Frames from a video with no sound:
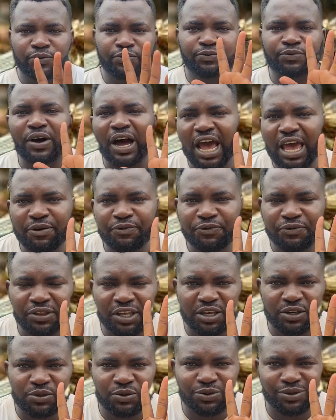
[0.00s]
5
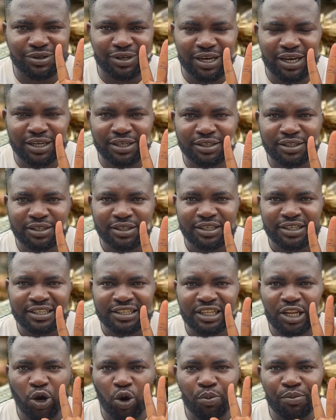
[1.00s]
things to learn
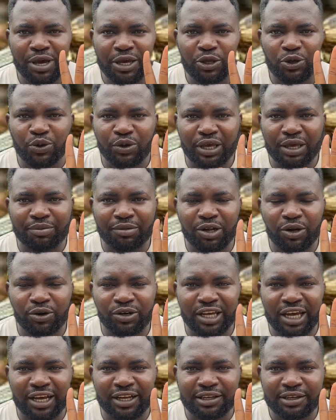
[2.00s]
that will make you a
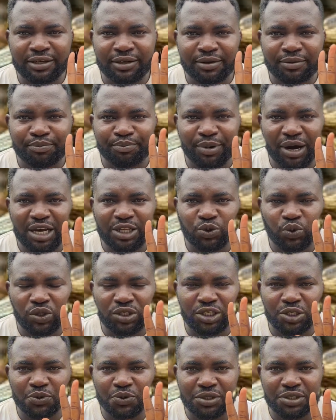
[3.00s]
millionaire by
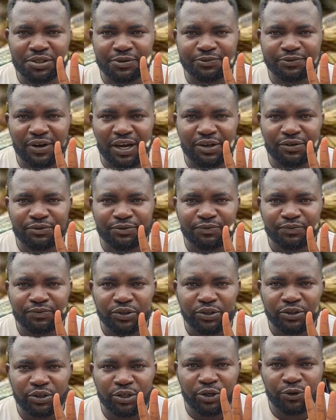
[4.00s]
2025
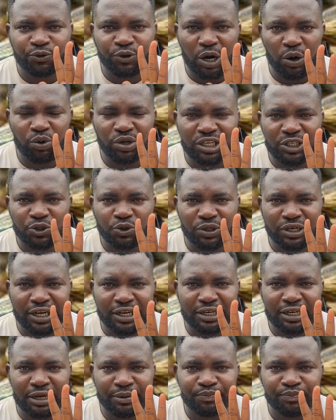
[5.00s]
if you are willing to
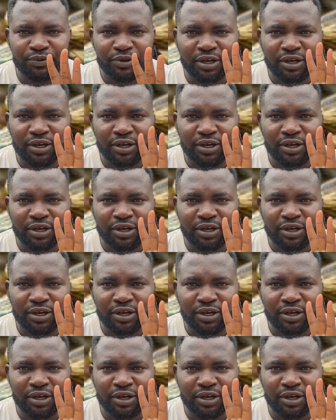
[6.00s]
learn them.